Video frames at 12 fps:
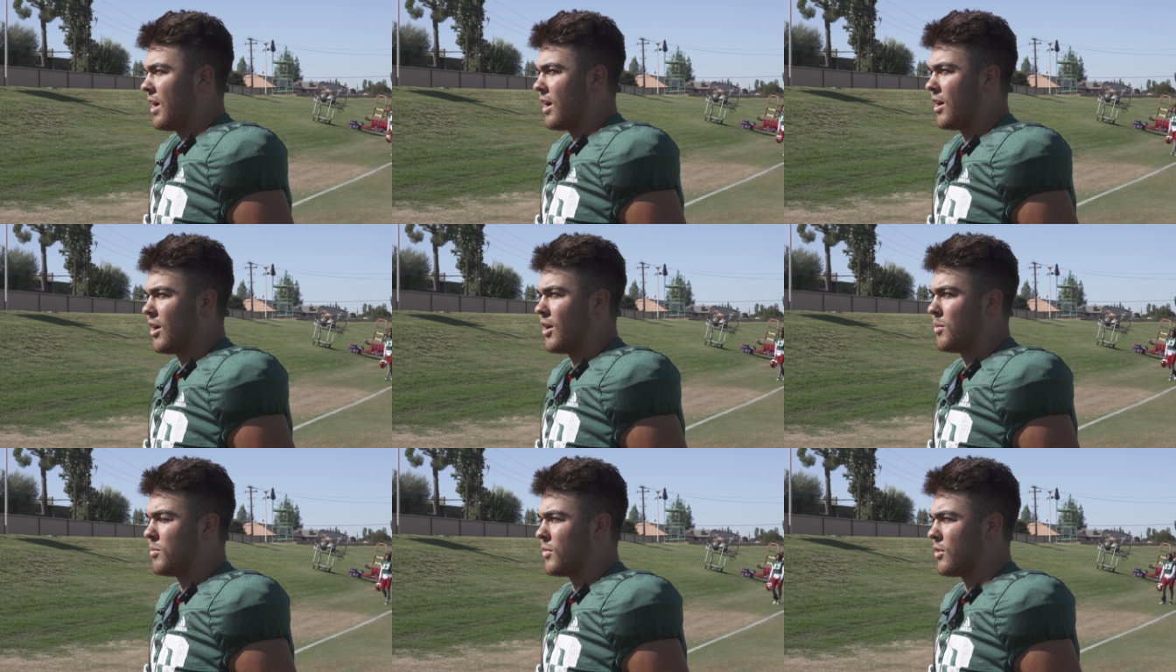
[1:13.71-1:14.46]

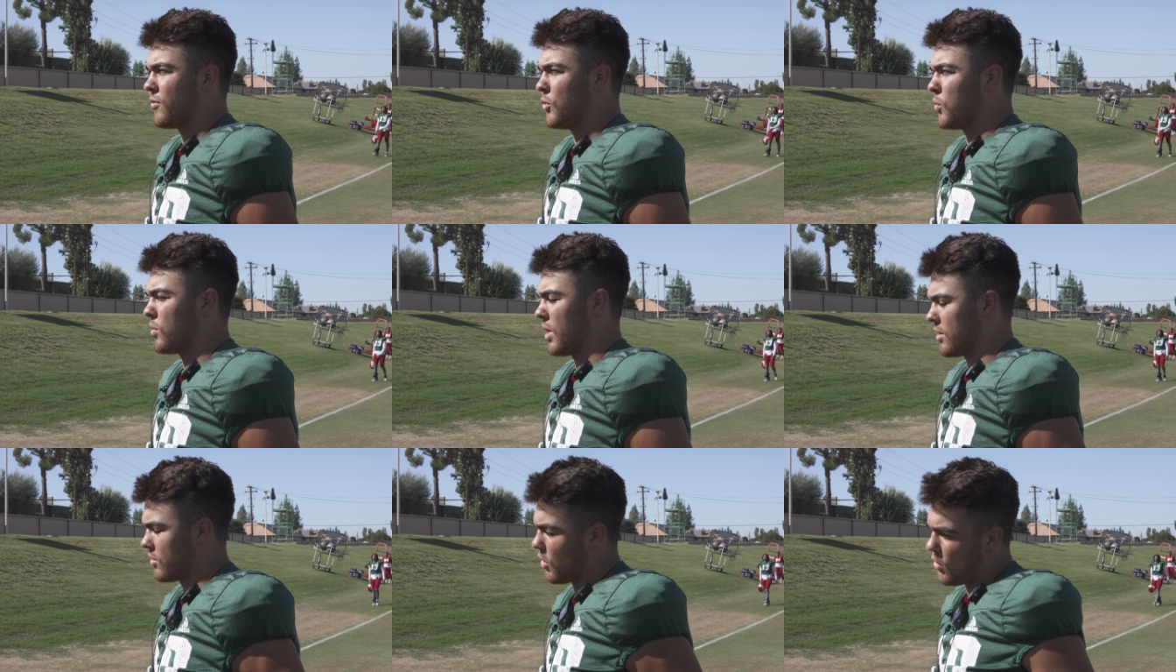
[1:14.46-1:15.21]
um, few,
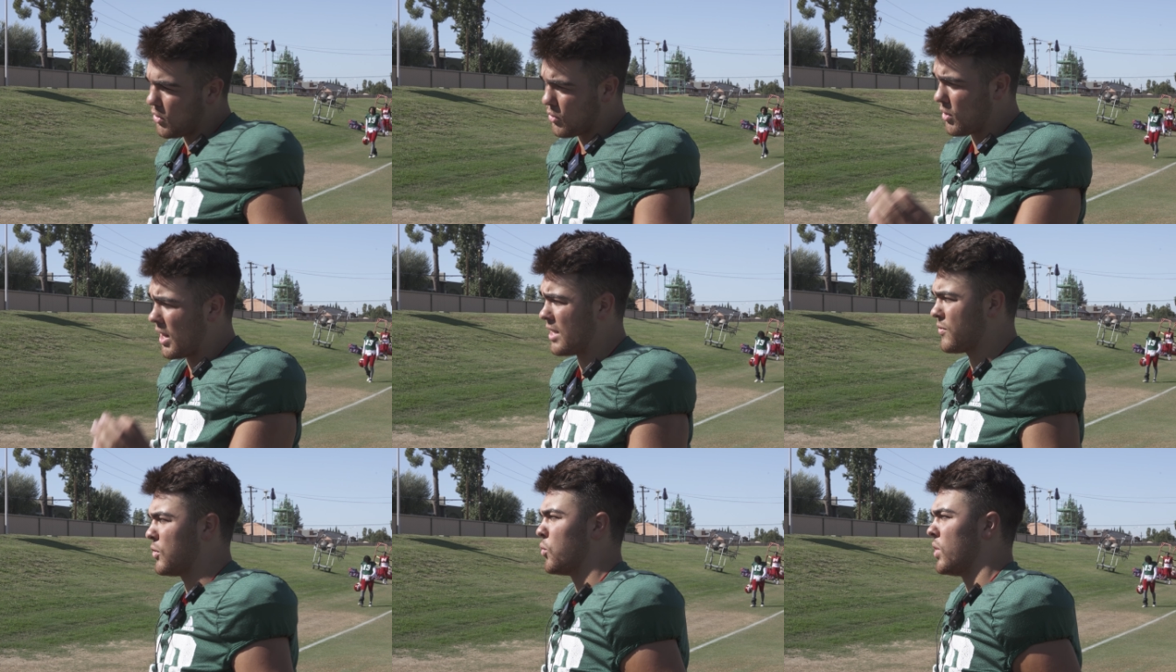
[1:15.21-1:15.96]
like going through the
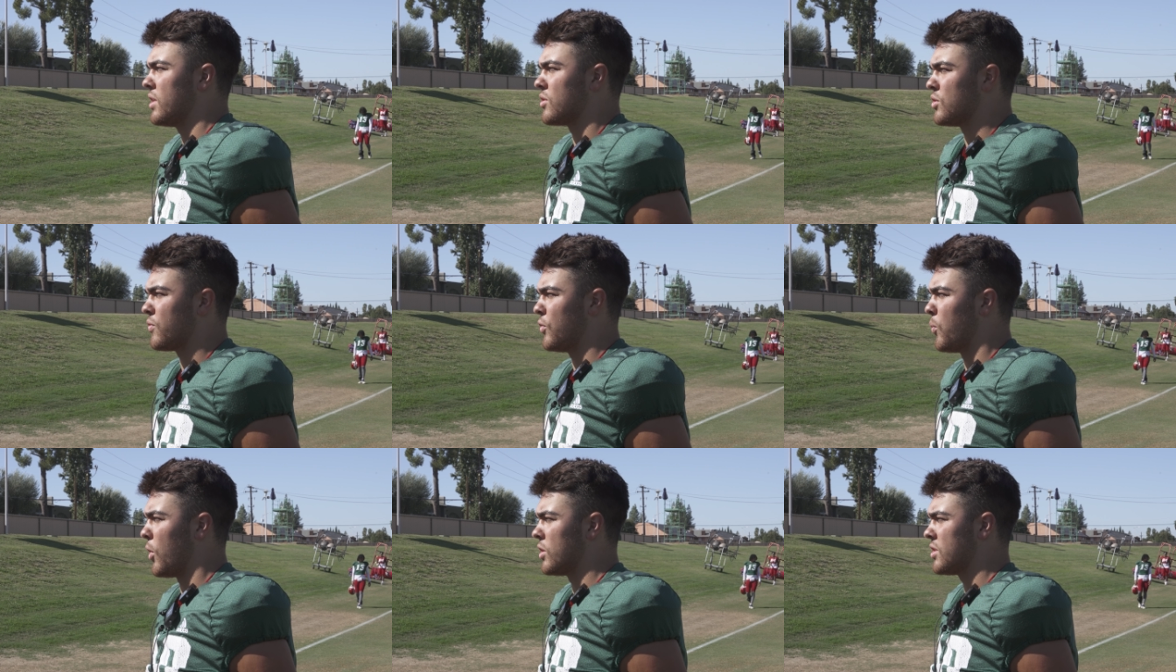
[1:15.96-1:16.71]
last few weeks, there's a
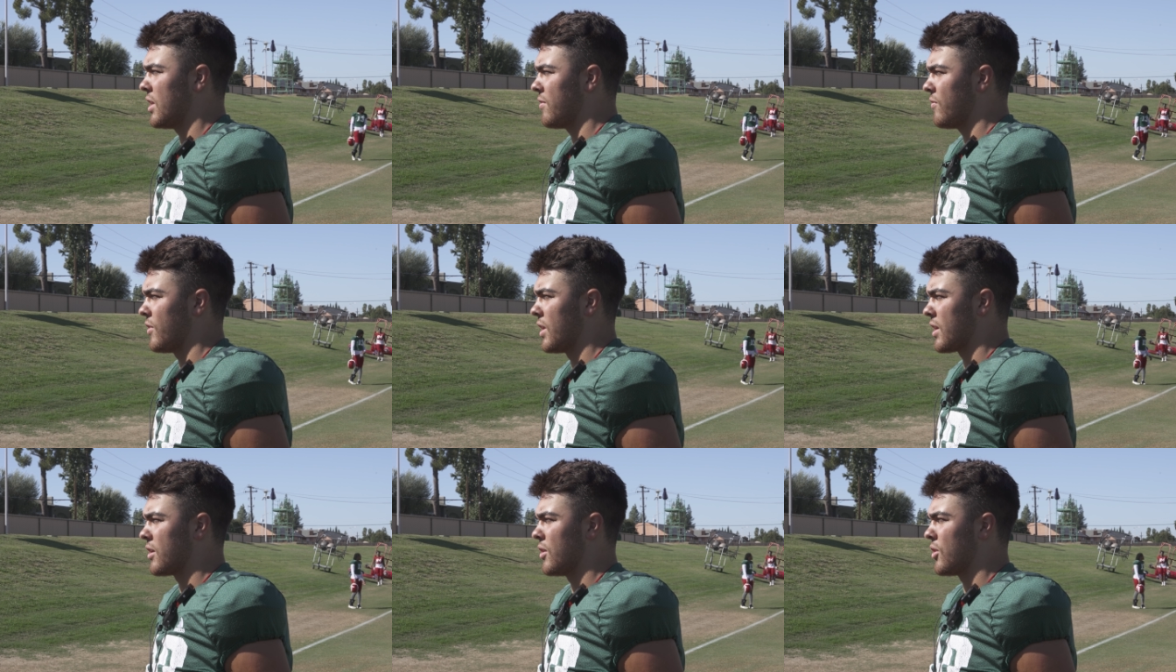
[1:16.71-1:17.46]
few balls I felt
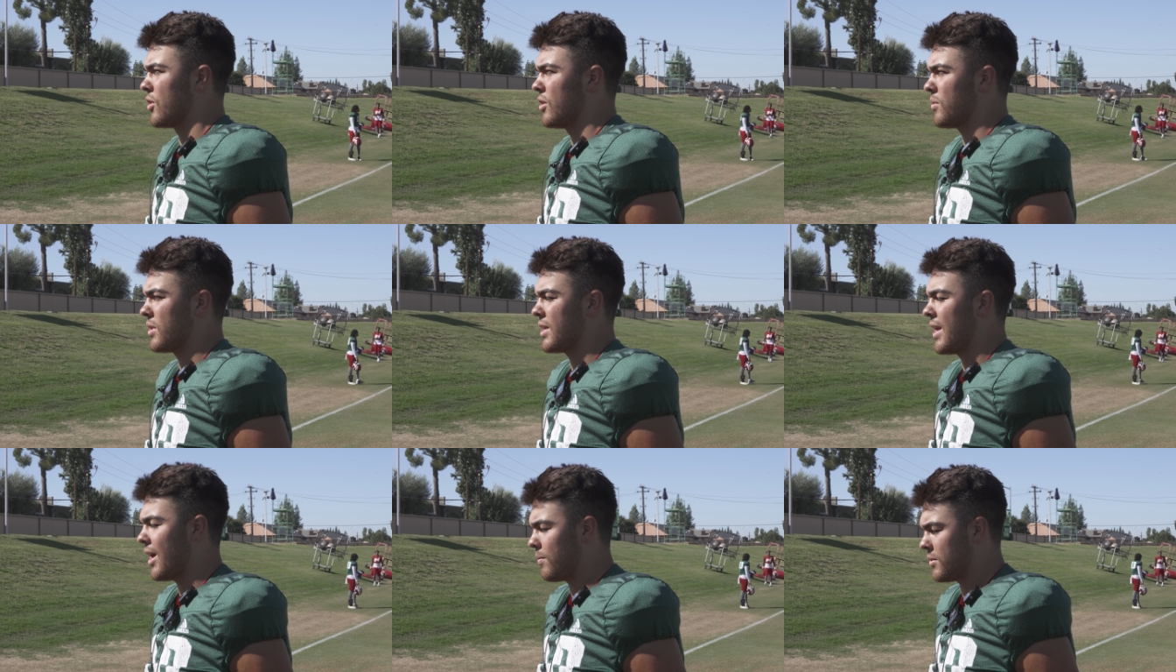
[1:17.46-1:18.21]
like I could have
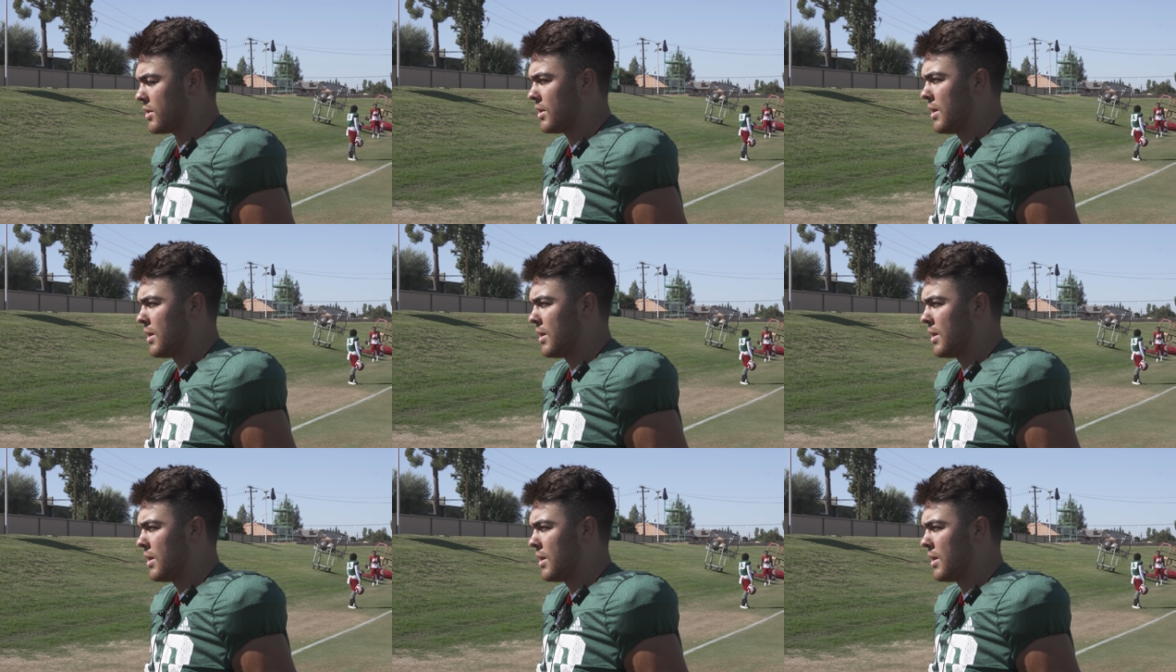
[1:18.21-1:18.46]
kept,